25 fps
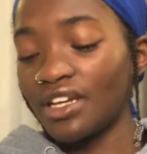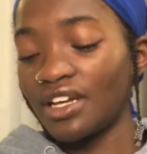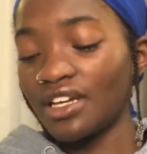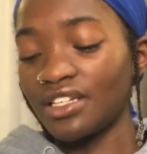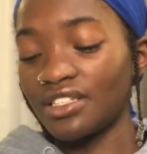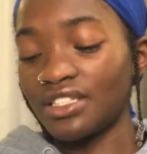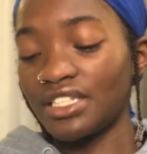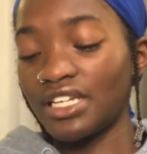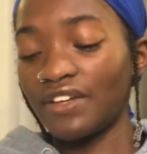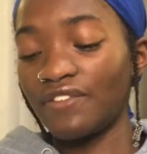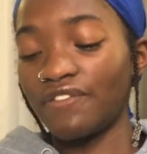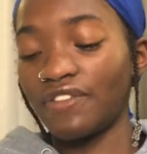
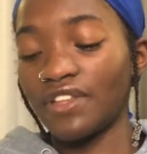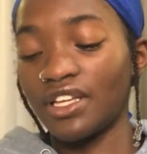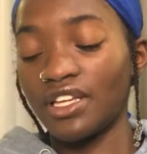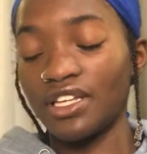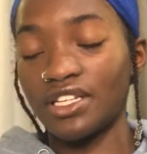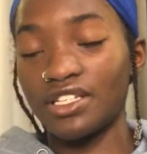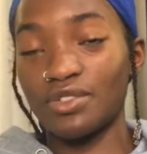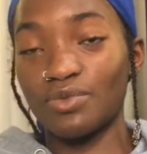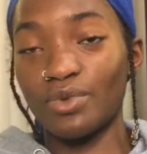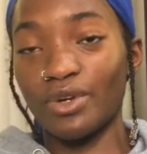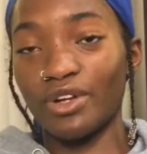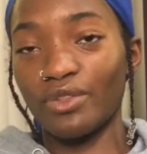definitely it
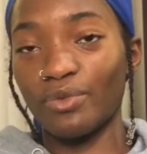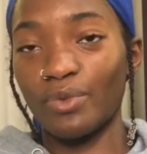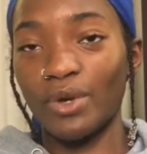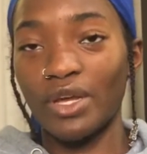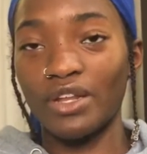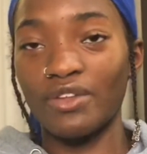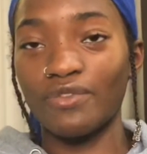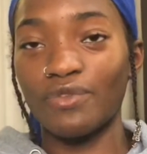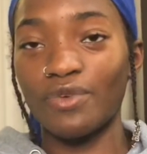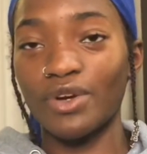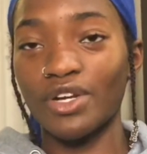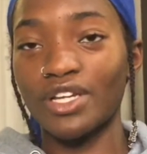is worth
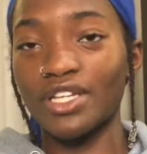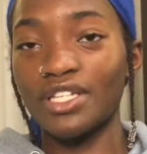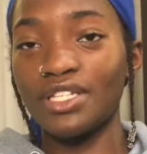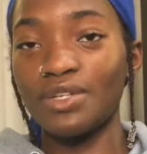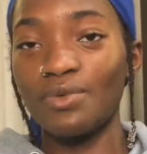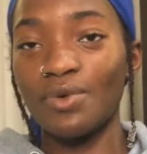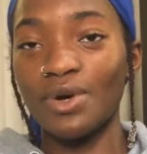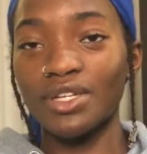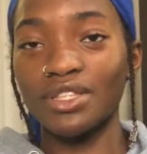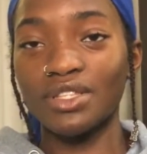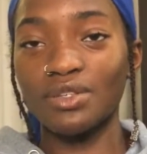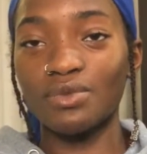waiting for, because you
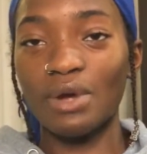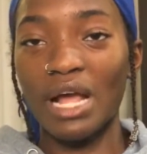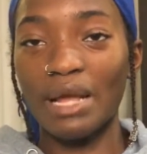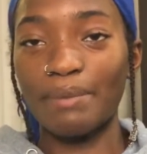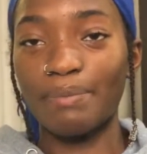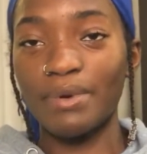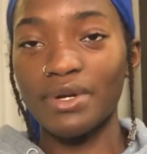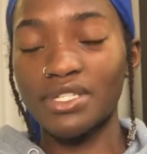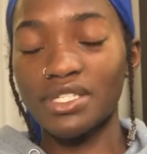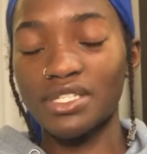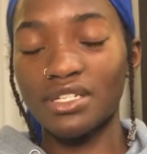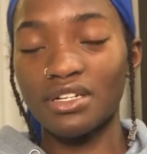want the right
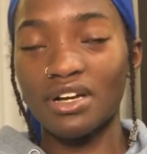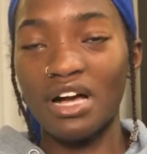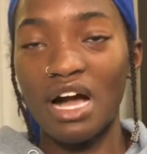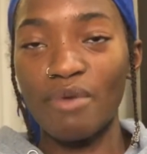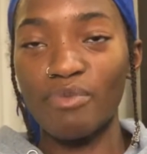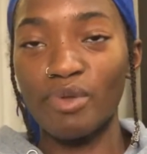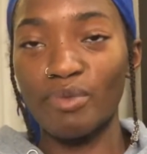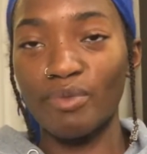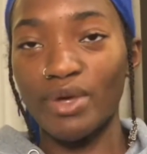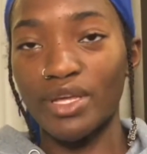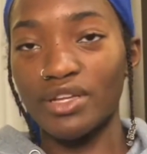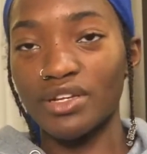person to
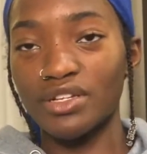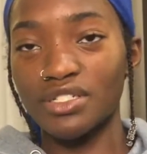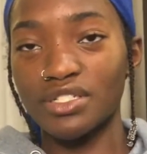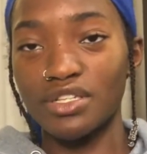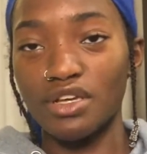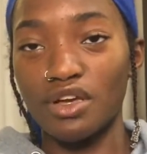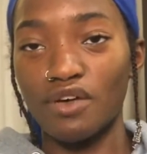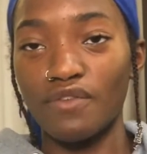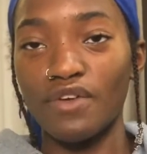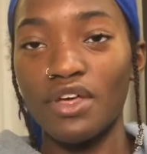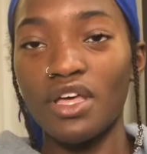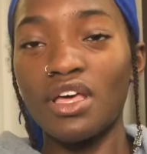compliment
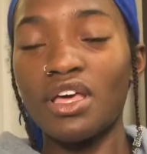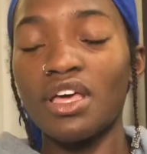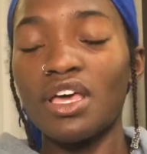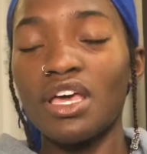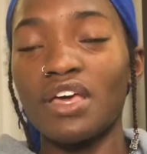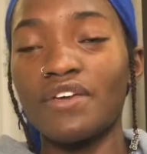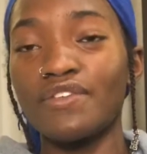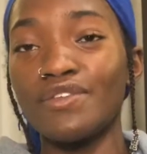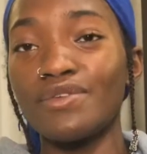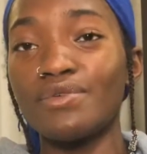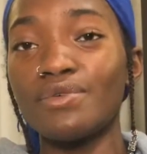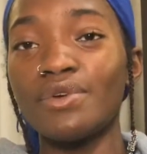yourself.
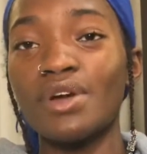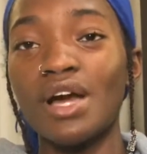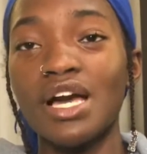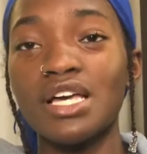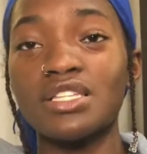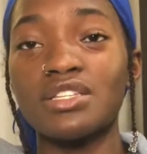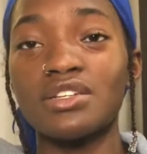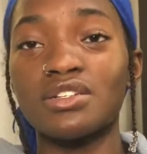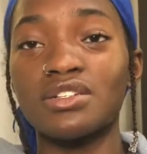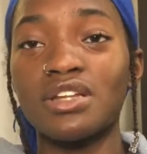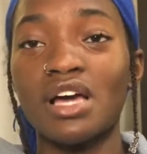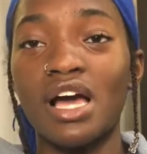If you
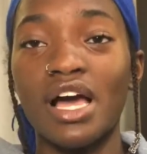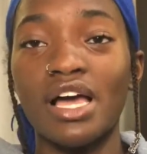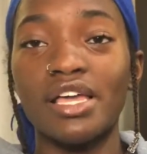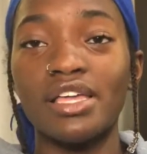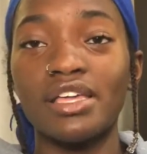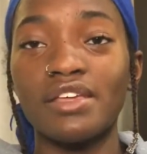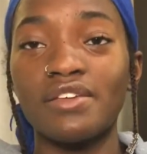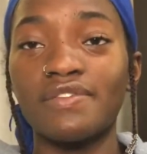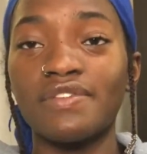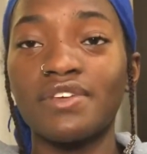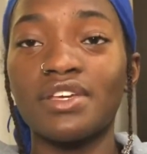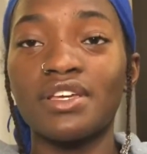guys are not
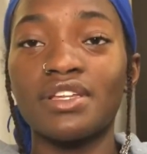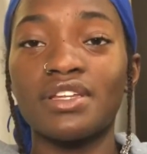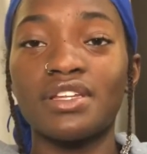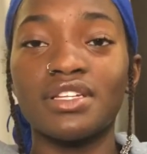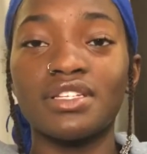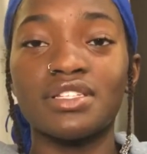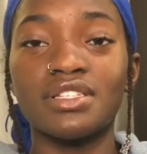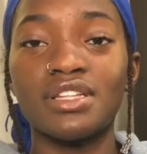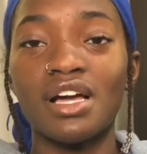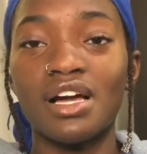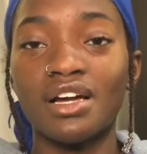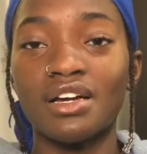even,
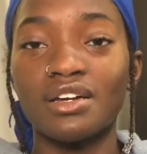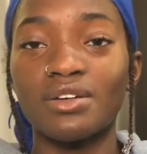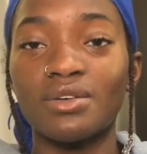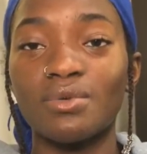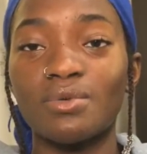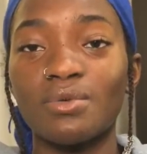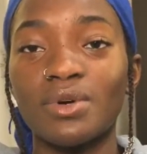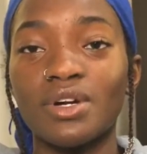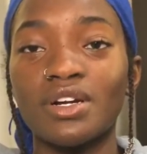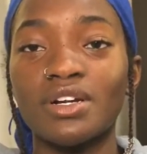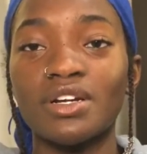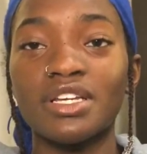it's not going to
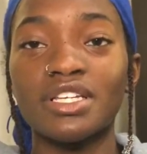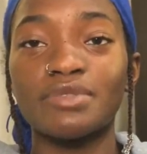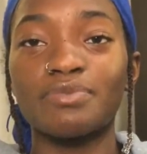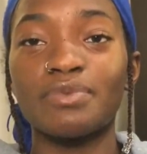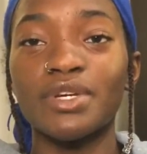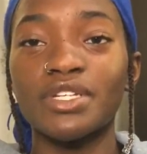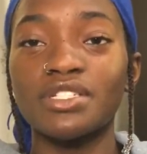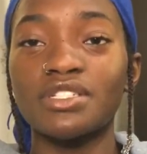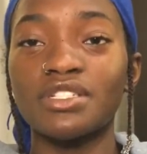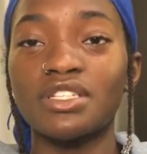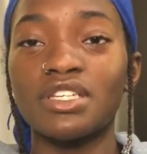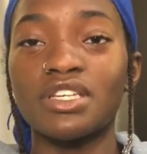work,
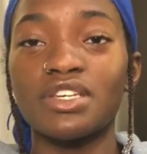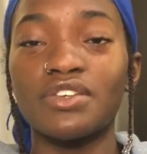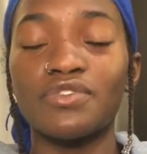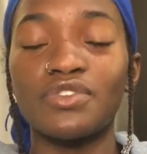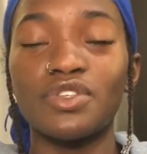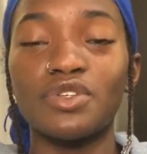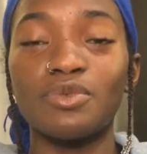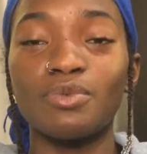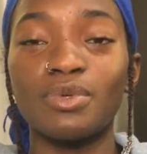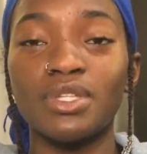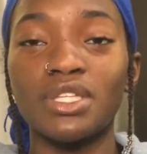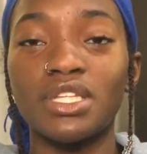especially if
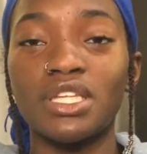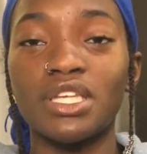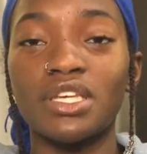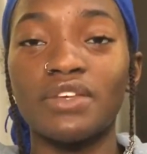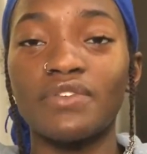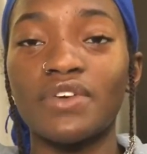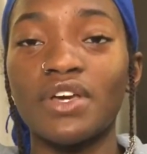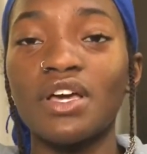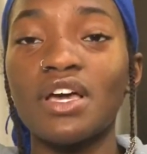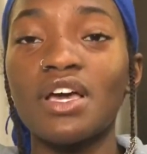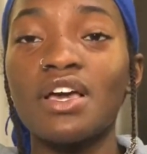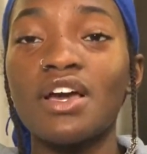you
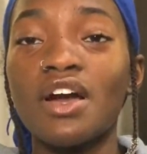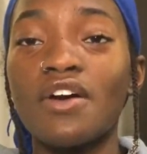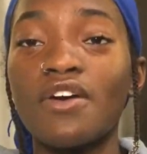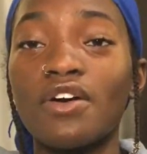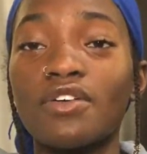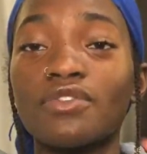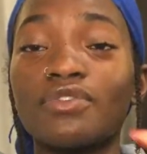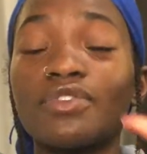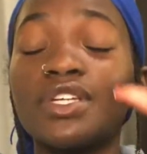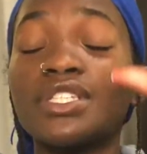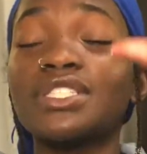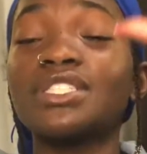believe
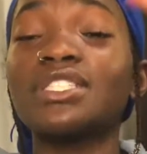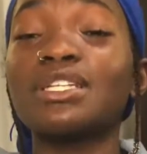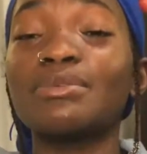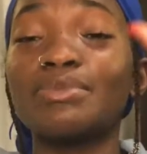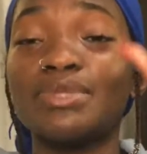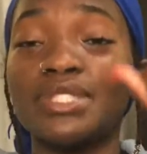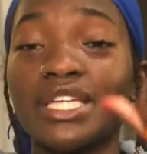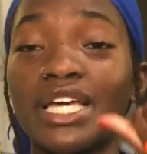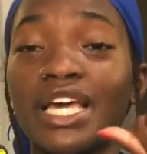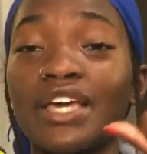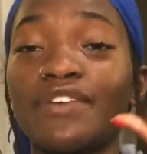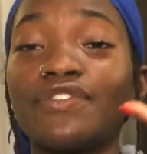this. Let me
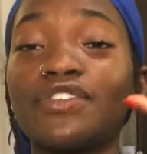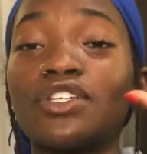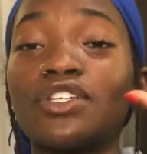say, if